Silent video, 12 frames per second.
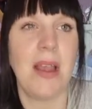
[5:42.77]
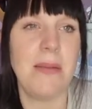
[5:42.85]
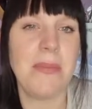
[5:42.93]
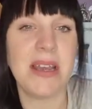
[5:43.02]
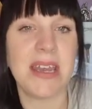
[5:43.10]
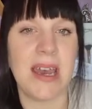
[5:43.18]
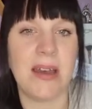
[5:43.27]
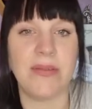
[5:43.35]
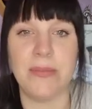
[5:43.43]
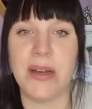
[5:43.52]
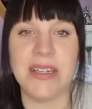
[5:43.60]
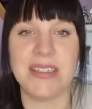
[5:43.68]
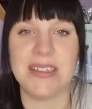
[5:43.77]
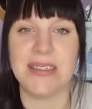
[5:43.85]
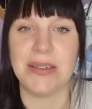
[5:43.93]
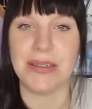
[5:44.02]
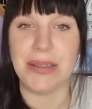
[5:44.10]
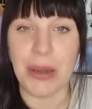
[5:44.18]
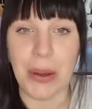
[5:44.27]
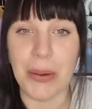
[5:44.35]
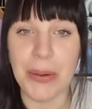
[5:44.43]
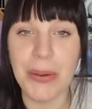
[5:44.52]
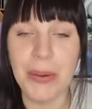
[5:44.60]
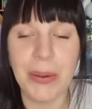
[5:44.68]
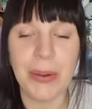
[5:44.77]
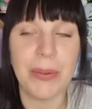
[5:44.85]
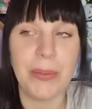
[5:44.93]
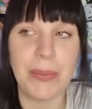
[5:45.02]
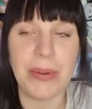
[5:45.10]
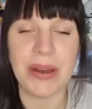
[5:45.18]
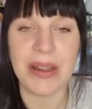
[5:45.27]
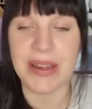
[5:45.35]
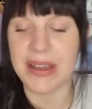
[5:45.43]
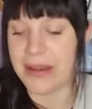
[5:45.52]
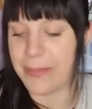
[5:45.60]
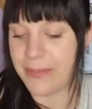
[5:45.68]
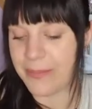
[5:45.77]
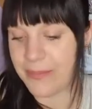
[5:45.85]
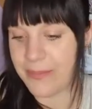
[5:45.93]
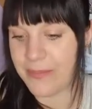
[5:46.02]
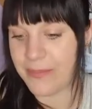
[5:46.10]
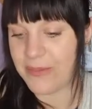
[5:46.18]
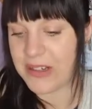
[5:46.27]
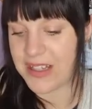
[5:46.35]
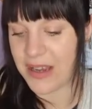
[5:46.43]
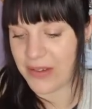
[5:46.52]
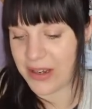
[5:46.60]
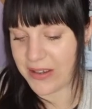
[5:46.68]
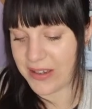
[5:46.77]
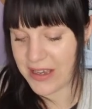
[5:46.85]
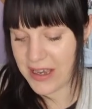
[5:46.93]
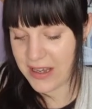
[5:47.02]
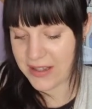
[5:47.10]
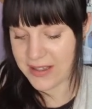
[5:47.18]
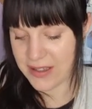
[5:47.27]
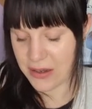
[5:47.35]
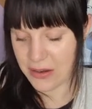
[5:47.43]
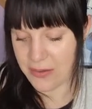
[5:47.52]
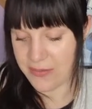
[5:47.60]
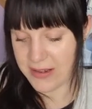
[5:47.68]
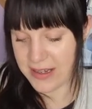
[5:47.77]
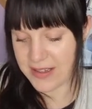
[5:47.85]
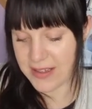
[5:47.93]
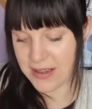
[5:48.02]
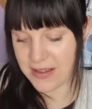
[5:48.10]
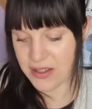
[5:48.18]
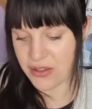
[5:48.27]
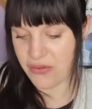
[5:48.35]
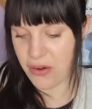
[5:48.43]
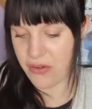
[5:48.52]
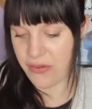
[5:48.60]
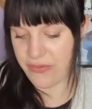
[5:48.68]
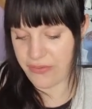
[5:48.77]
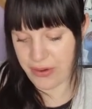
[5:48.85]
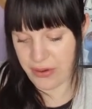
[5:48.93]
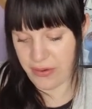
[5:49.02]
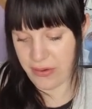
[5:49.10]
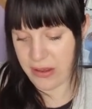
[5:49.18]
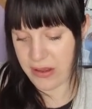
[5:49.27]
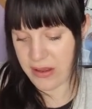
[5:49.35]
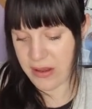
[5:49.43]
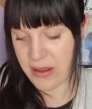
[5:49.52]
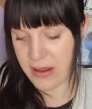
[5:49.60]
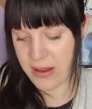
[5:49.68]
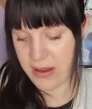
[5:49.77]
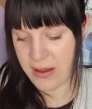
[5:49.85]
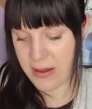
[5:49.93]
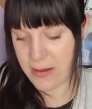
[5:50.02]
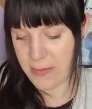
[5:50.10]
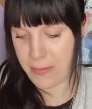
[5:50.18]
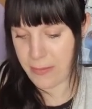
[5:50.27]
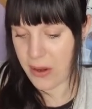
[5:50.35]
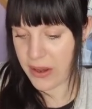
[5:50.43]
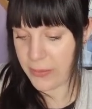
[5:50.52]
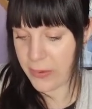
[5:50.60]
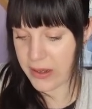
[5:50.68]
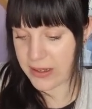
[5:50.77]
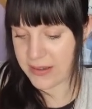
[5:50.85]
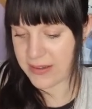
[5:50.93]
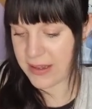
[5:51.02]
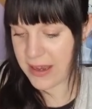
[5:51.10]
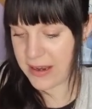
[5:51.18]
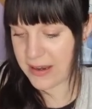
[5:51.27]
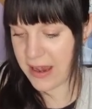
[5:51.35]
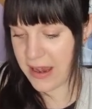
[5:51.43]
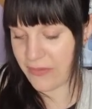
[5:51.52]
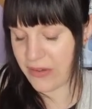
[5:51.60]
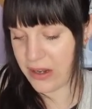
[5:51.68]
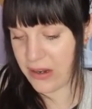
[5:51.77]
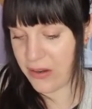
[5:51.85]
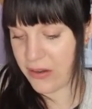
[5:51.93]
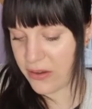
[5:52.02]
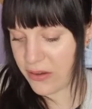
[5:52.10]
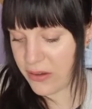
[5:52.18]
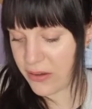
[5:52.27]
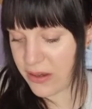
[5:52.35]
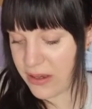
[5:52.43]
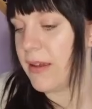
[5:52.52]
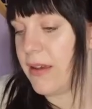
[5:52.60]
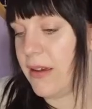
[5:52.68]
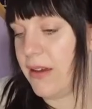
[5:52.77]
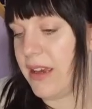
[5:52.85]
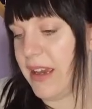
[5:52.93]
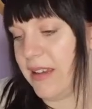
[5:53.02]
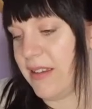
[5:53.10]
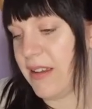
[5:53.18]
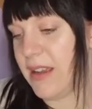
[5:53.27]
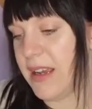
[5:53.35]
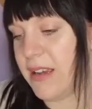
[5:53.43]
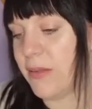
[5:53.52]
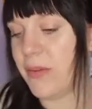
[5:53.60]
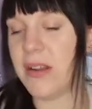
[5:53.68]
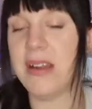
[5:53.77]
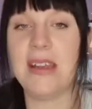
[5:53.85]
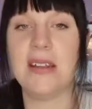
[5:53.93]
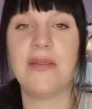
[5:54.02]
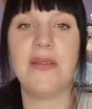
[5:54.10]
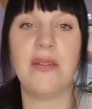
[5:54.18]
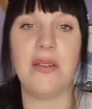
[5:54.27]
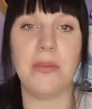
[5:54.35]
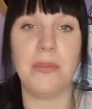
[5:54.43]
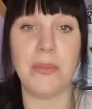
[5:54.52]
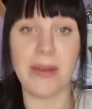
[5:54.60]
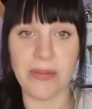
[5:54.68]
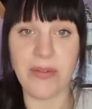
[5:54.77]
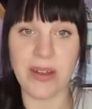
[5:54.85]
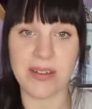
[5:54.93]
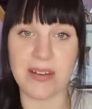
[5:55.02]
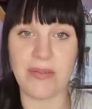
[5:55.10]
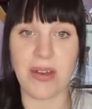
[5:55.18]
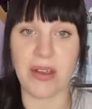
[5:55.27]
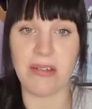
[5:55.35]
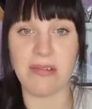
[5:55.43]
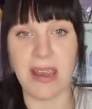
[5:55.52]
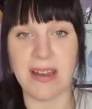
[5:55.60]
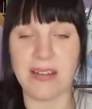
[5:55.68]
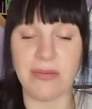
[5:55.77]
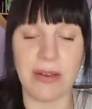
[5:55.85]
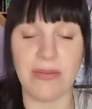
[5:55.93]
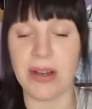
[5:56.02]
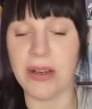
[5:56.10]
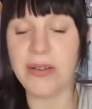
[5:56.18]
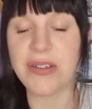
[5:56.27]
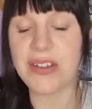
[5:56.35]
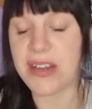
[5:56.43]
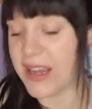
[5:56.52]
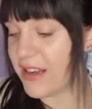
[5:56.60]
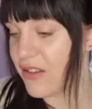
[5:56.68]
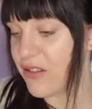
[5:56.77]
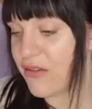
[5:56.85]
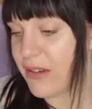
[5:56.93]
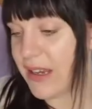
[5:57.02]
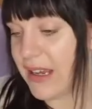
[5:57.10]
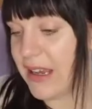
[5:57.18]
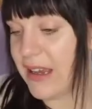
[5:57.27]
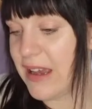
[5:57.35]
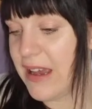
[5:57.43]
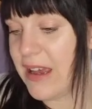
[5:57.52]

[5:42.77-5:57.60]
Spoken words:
I might have and might just not know, but we'll just have a look. So let's scroll through my ones and have a look. Okay, so the next one is for my first ever Creator Revolution entry.